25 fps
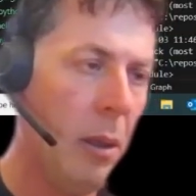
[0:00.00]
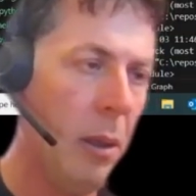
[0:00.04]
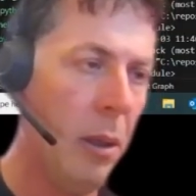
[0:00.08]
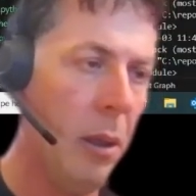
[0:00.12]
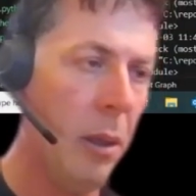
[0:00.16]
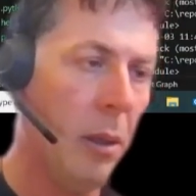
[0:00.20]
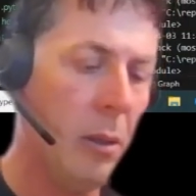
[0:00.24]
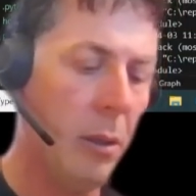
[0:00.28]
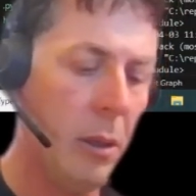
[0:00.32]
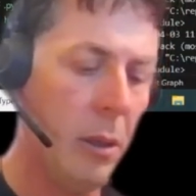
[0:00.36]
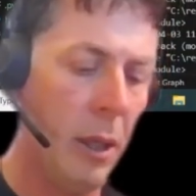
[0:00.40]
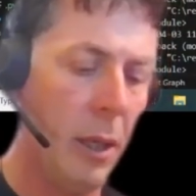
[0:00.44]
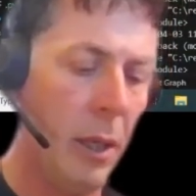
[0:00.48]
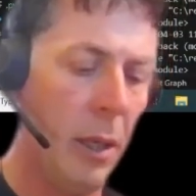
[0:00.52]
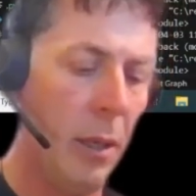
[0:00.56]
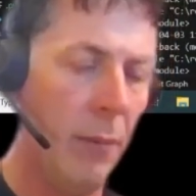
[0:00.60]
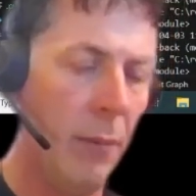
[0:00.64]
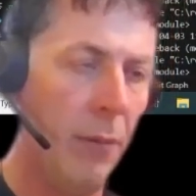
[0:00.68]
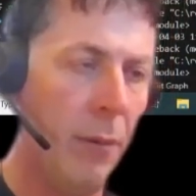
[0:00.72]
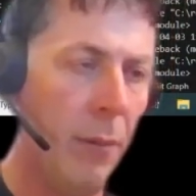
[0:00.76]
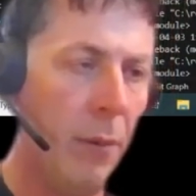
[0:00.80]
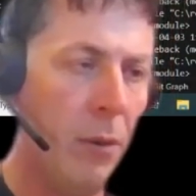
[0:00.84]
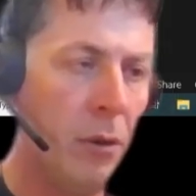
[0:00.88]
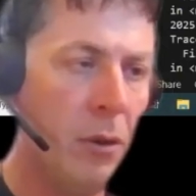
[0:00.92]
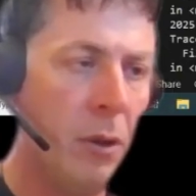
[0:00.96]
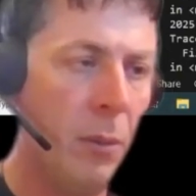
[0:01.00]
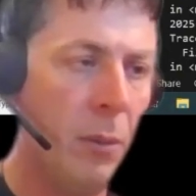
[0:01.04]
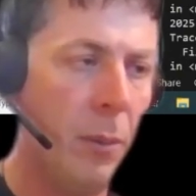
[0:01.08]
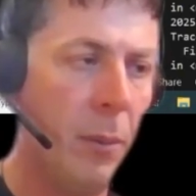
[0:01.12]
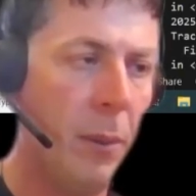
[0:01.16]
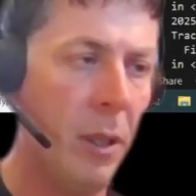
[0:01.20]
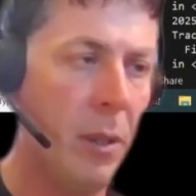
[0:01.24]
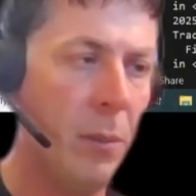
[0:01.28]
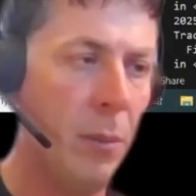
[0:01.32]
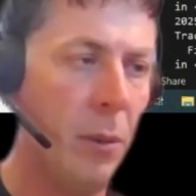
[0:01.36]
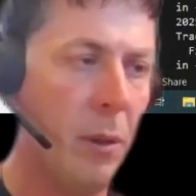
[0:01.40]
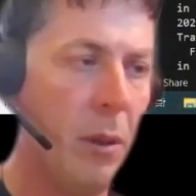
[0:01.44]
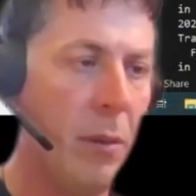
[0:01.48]
data from the
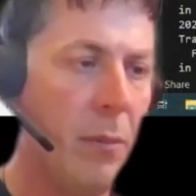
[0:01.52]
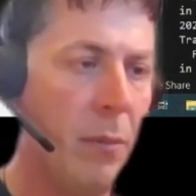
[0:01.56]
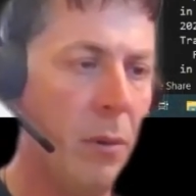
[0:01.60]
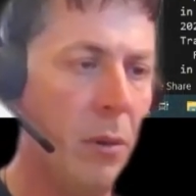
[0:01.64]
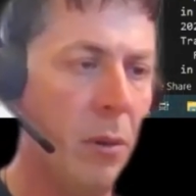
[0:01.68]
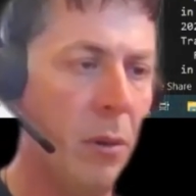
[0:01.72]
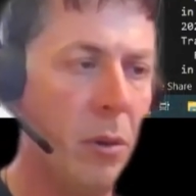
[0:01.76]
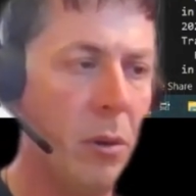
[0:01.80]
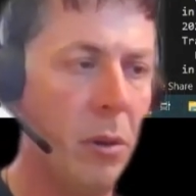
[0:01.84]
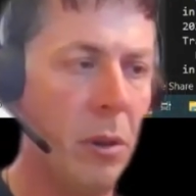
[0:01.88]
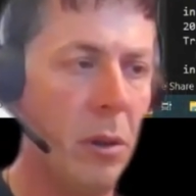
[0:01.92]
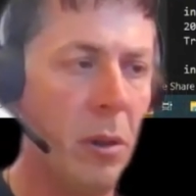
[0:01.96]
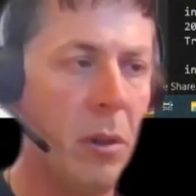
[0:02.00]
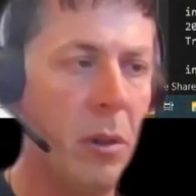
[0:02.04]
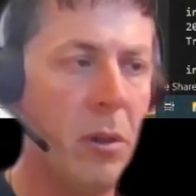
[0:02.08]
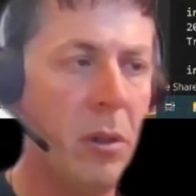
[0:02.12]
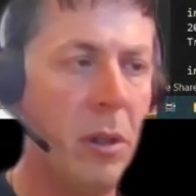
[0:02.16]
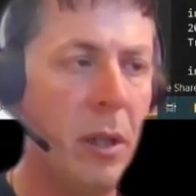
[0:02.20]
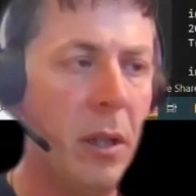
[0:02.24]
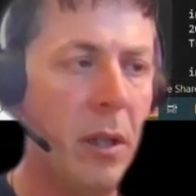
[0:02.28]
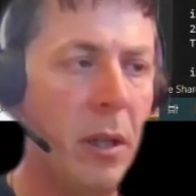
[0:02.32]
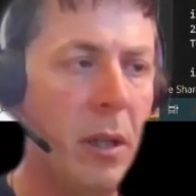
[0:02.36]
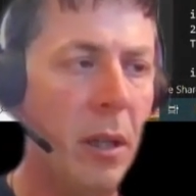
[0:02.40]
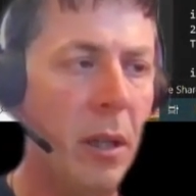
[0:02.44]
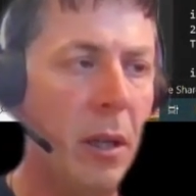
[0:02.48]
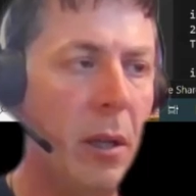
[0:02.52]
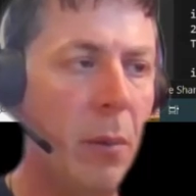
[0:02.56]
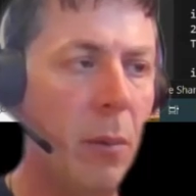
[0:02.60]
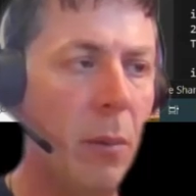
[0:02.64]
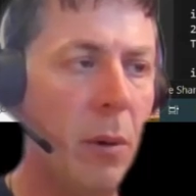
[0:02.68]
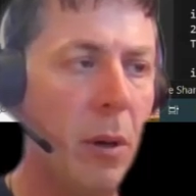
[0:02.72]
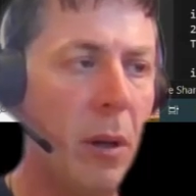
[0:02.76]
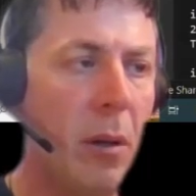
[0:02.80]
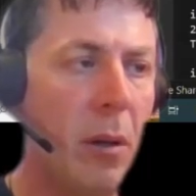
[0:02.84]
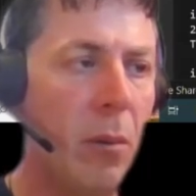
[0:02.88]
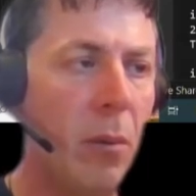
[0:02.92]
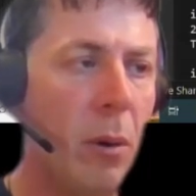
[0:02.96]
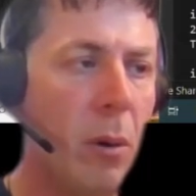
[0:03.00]
Superbase point of view. So it said here
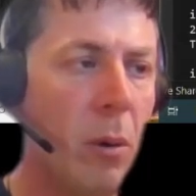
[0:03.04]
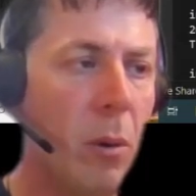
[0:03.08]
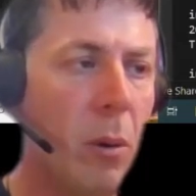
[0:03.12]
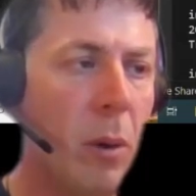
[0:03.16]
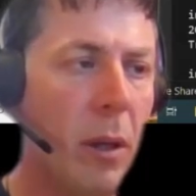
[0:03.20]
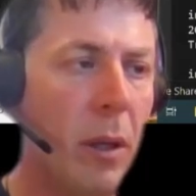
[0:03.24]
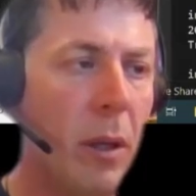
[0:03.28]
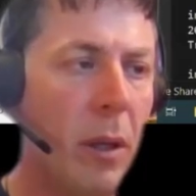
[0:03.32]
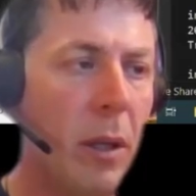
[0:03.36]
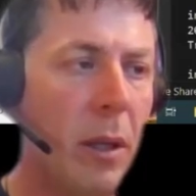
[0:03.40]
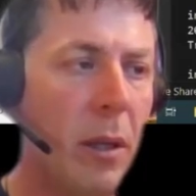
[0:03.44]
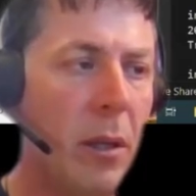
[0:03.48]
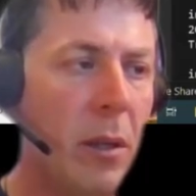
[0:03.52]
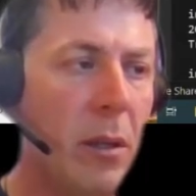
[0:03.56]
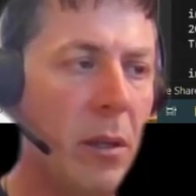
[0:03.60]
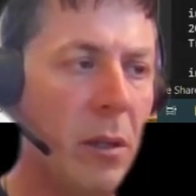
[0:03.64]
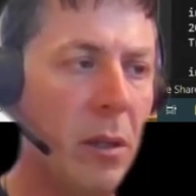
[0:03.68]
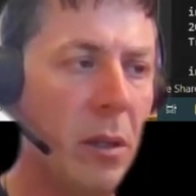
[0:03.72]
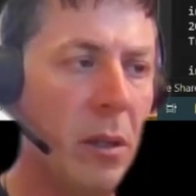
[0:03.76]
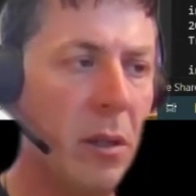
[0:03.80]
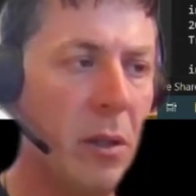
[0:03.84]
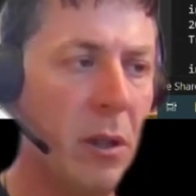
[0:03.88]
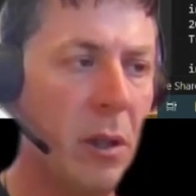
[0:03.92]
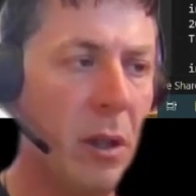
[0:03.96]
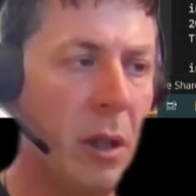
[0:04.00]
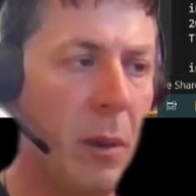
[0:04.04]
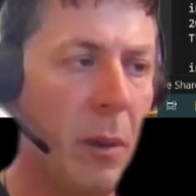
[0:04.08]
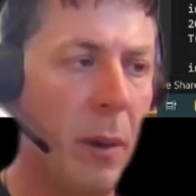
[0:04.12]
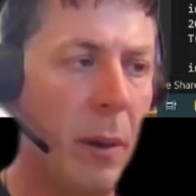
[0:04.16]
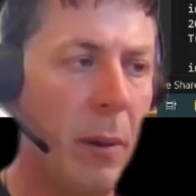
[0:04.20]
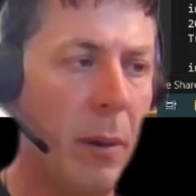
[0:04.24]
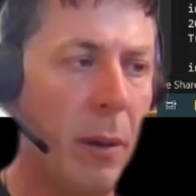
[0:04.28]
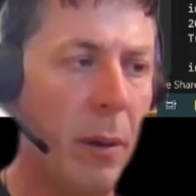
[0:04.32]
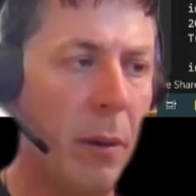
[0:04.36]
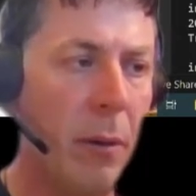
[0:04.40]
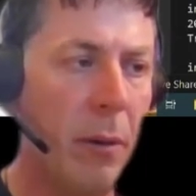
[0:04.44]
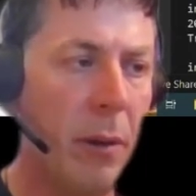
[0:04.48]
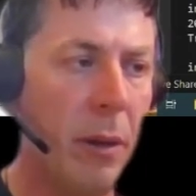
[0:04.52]
what it requires is the
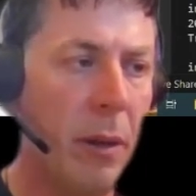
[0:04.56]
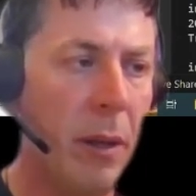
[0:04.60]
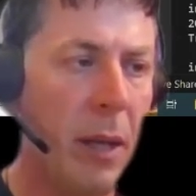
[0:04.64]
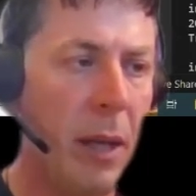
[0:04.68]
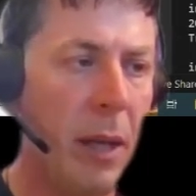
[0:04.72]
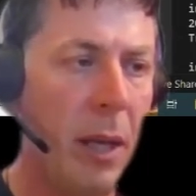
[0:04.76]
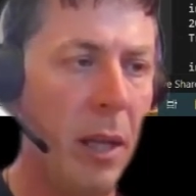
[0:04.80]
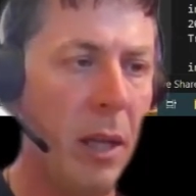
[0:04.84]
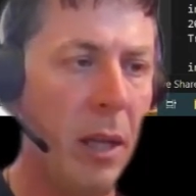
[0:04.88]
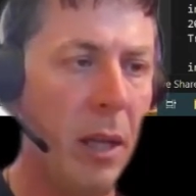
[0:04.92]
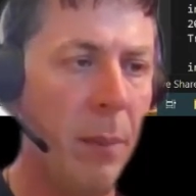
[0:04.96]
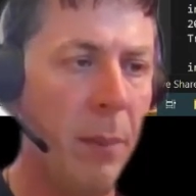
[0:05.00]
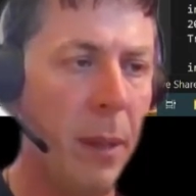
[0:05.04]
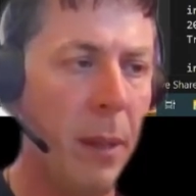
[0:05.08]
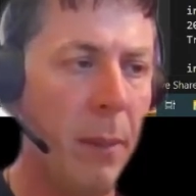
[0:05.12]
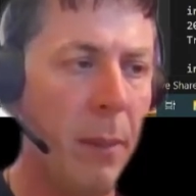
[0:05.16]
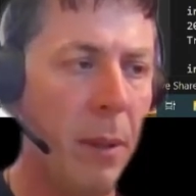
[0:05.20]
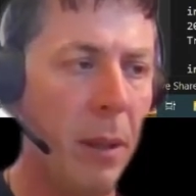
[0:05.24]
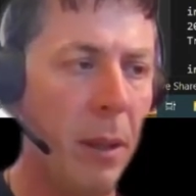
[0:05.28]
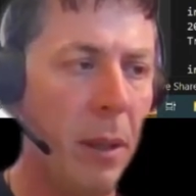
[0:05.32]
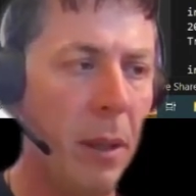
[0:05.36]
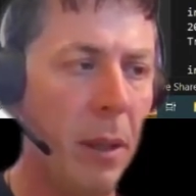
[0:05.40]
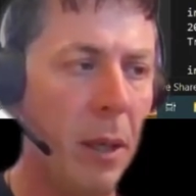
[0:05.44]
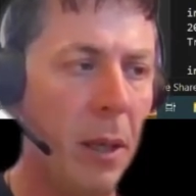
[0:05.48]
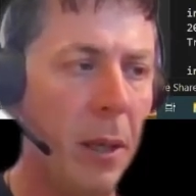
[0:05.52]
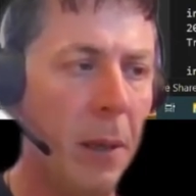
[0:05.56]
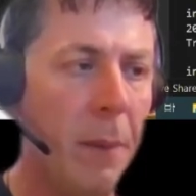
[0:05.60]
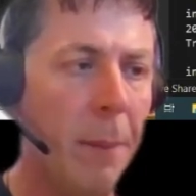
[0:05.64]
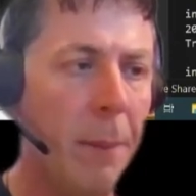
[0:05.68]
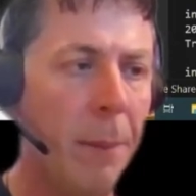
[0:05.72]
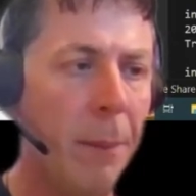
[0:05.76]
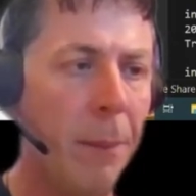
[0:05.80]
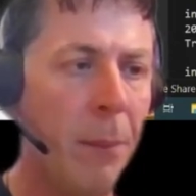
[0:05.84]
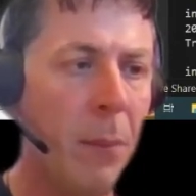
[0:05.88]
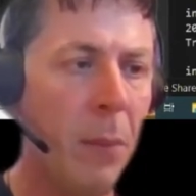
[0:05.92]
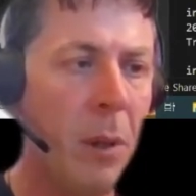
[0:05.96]
URL, the key, and the public key.